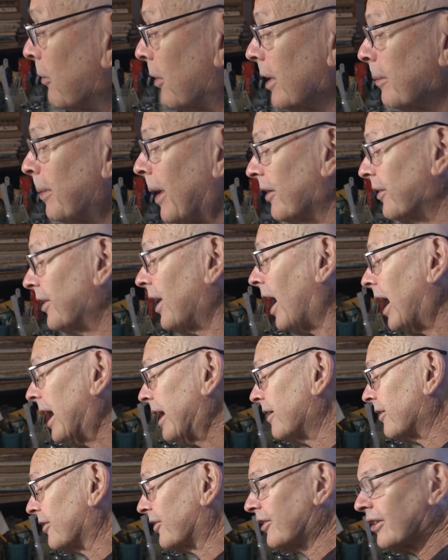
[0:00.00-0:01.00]
what about
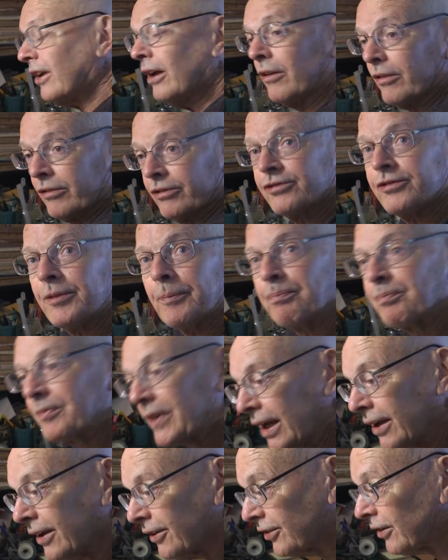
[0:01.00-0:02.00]
9 itself?
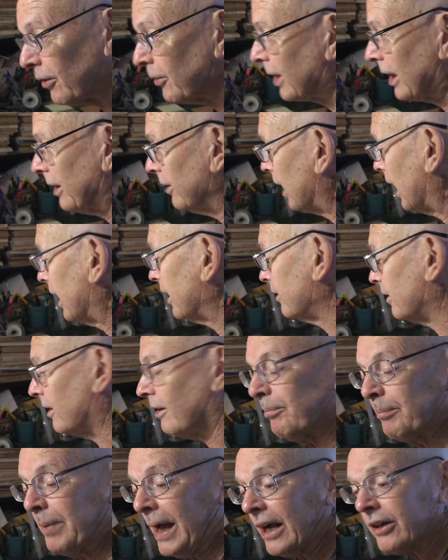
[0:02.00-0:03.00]
So
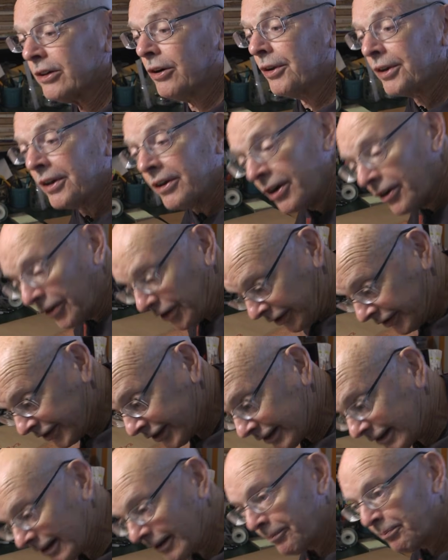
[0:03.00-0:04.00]
back on
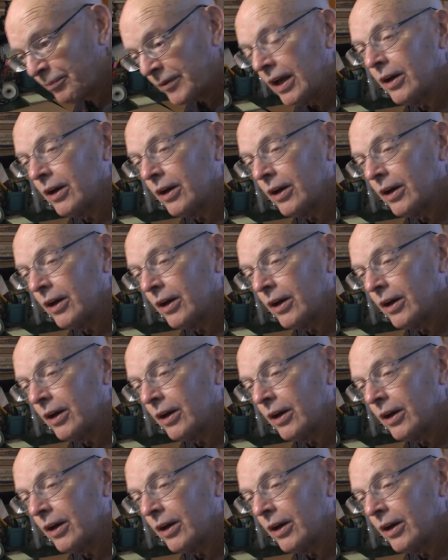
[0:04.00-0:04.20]
Earth,